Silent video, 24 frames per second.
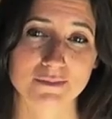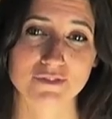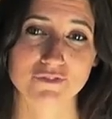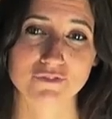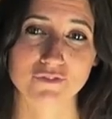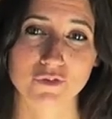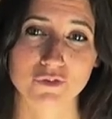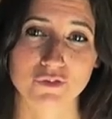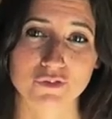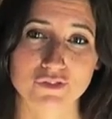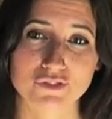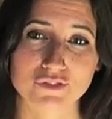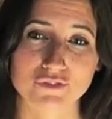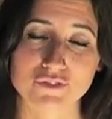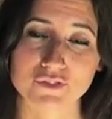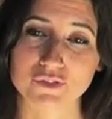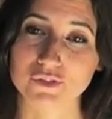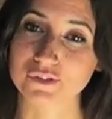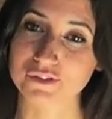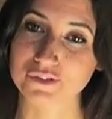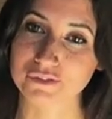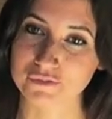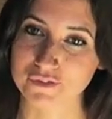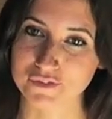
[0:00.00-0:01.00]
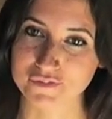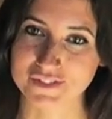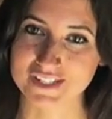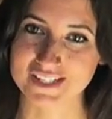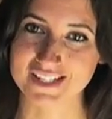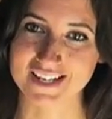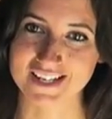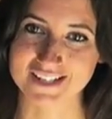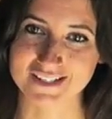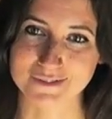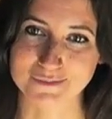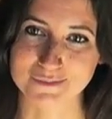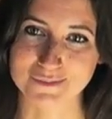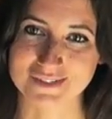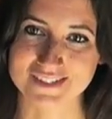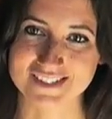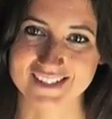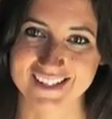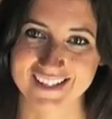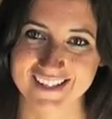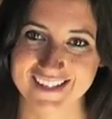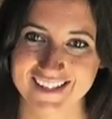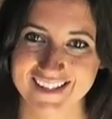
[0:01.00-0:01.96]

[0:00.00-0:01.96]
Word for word: me photos of your thrifted items.